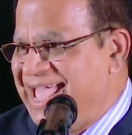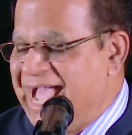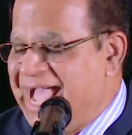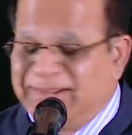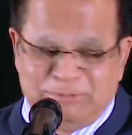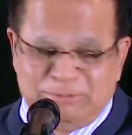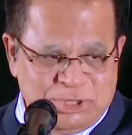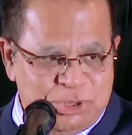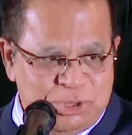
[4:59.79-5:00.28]

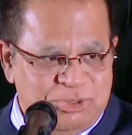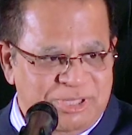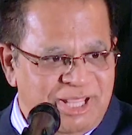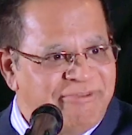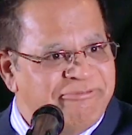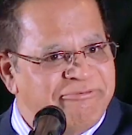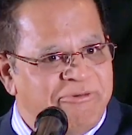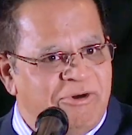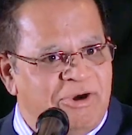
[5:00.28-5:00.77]
I'm sure
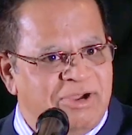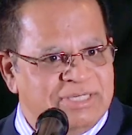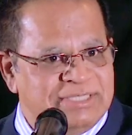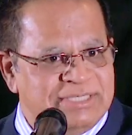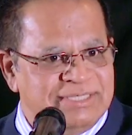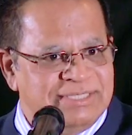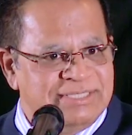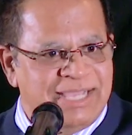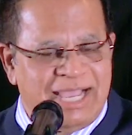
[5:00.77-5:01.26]
they
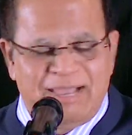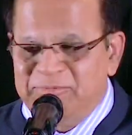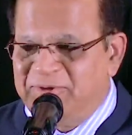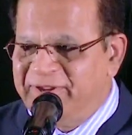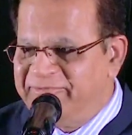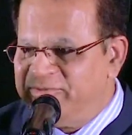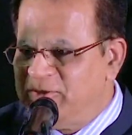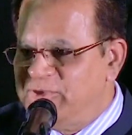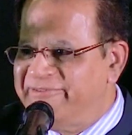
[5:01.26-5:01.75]
fought. How
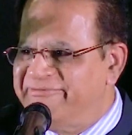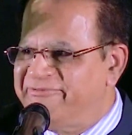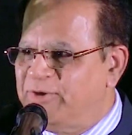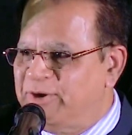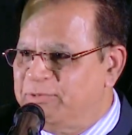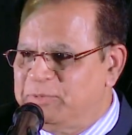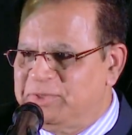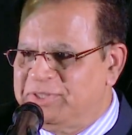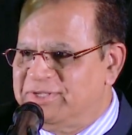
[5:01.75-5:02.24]
many of you have
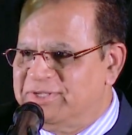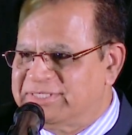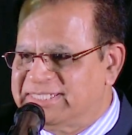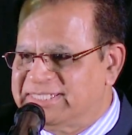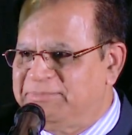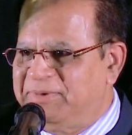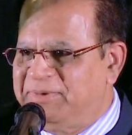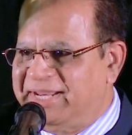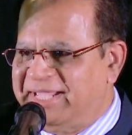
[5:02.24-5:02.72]
fought with your
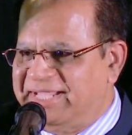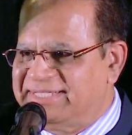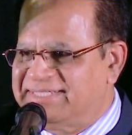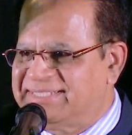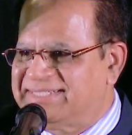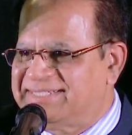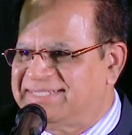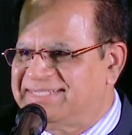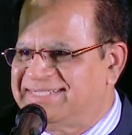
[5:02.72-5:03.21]

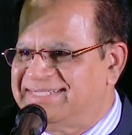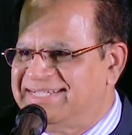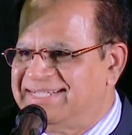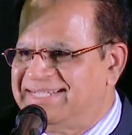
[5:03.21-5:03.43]
siblings?